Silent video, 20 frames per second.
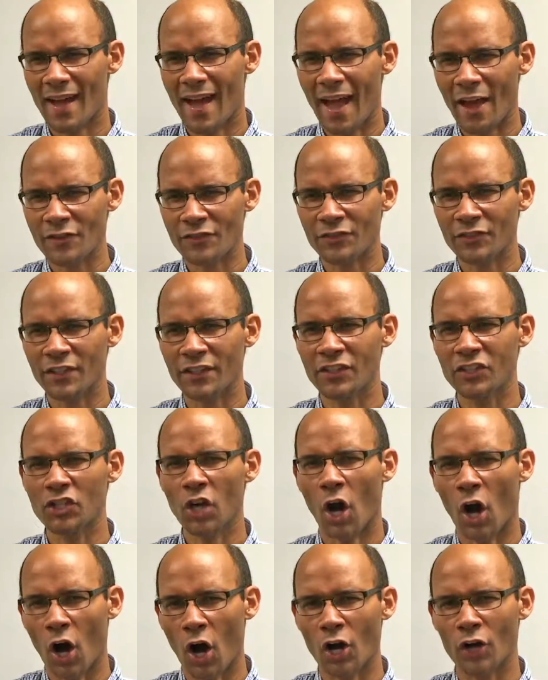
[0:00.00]
actually
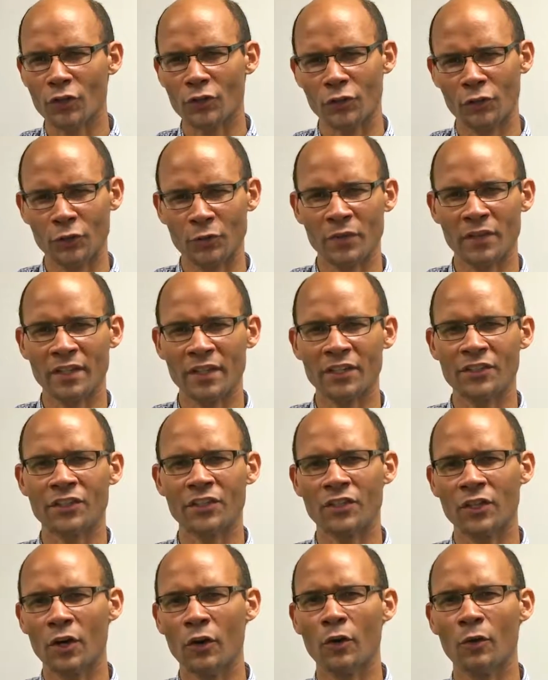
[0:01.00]
talk to and get to
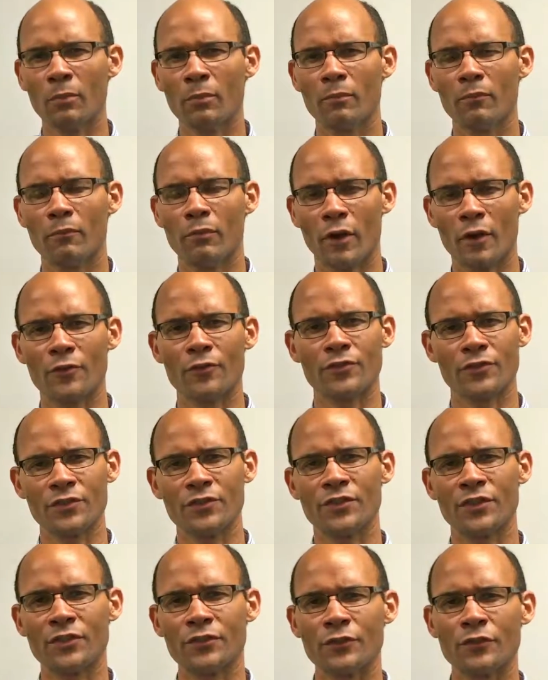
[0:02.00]
know brothers and
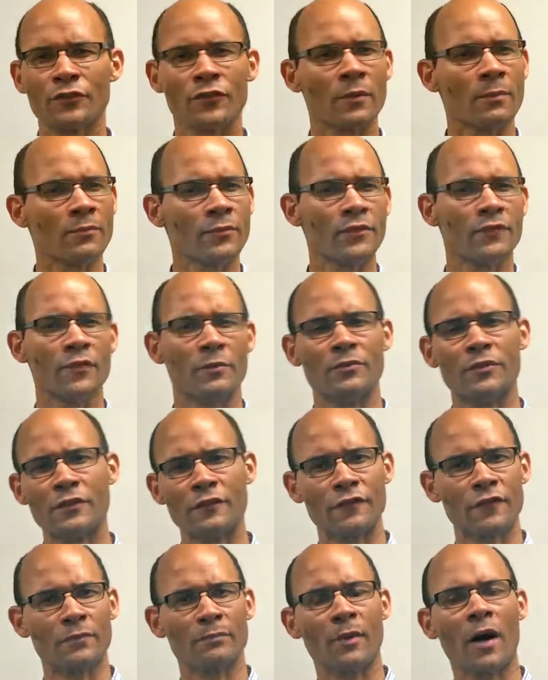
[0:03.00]
sisters from
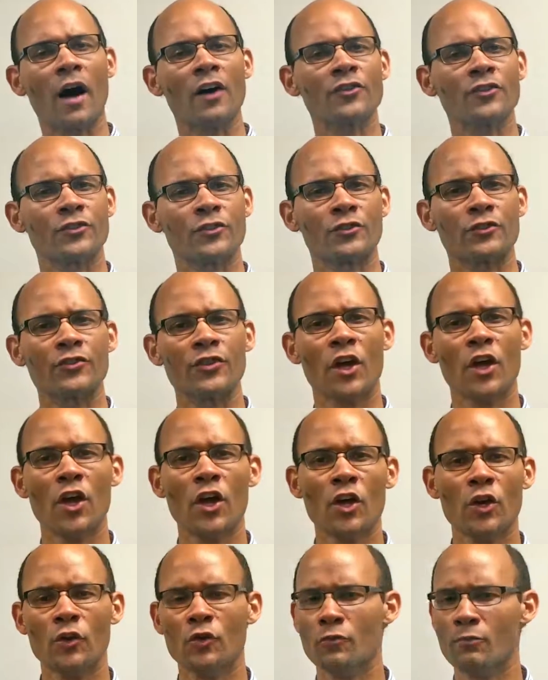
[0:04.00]
different postures
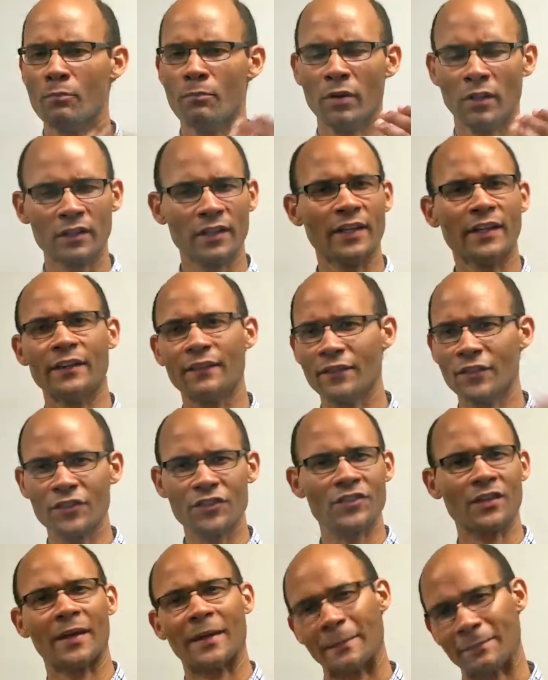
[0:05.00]
who believe the
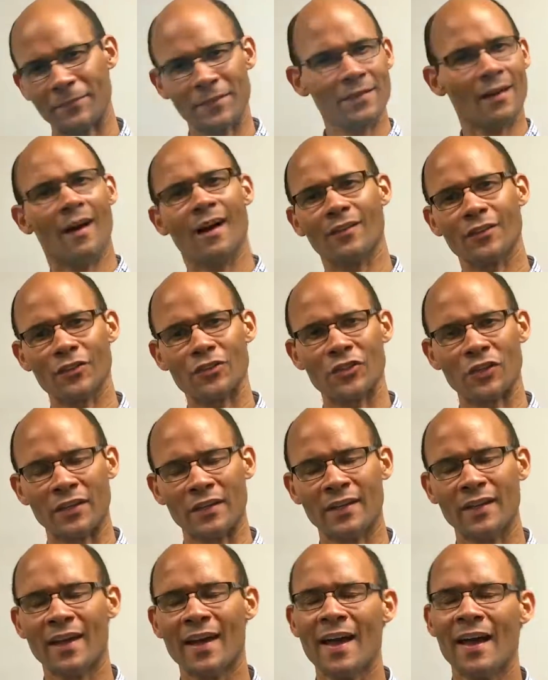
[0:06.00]
same
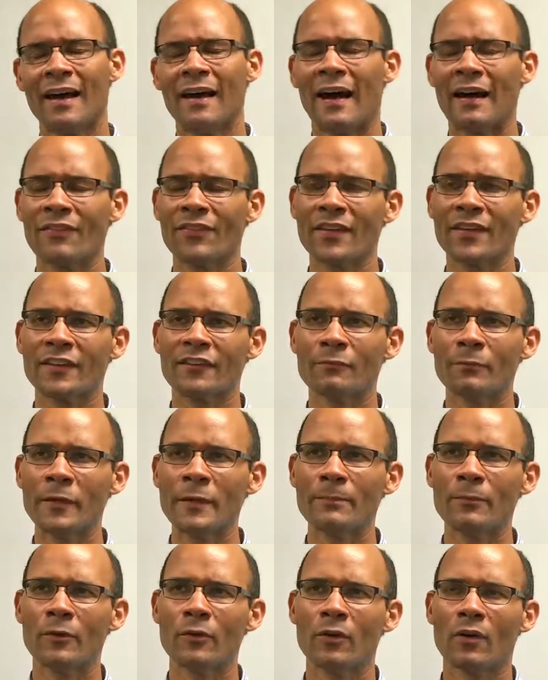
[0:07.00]
theology. I think if
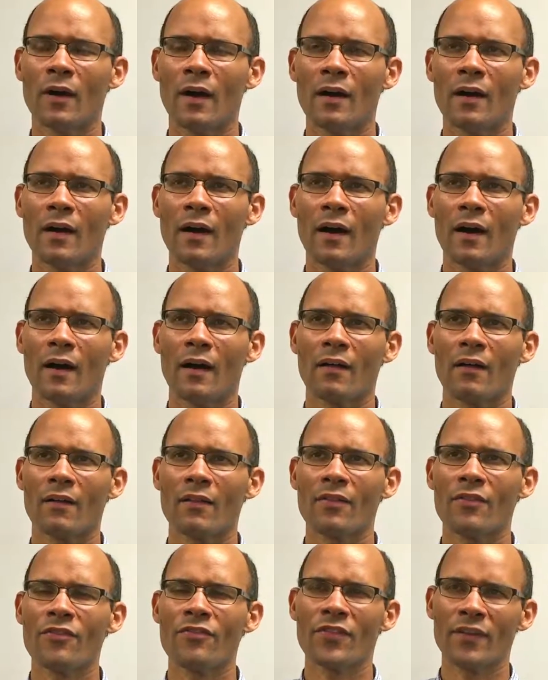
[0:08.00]
people
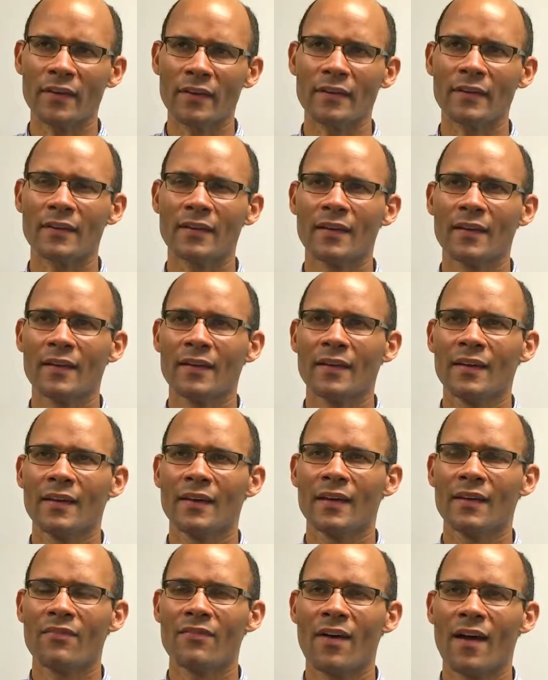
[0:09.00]
think
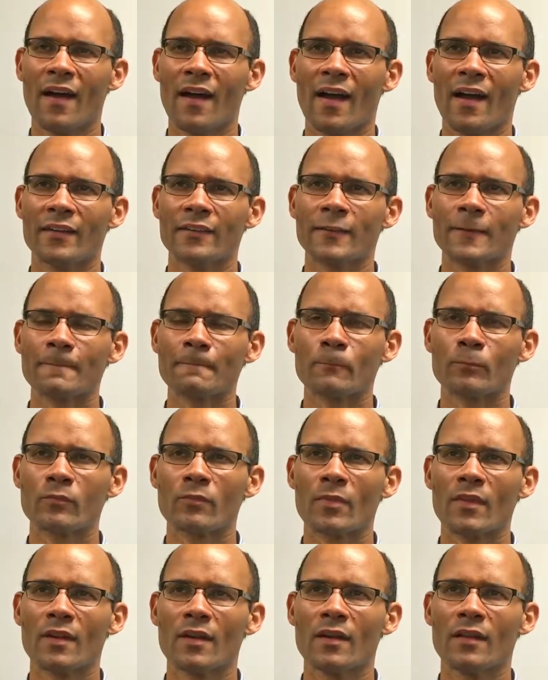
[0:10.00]
that
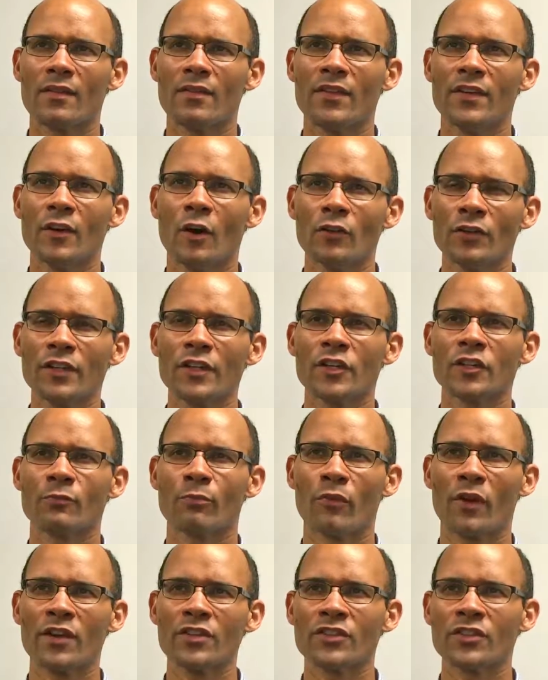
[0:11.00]
the only
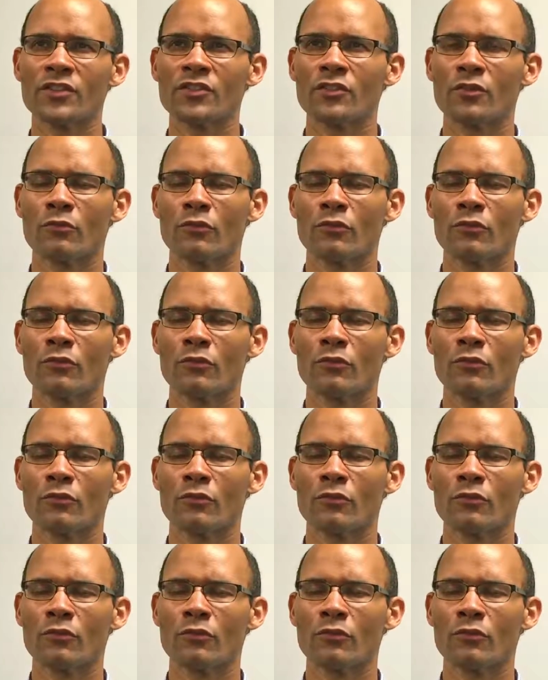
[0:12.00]
expressions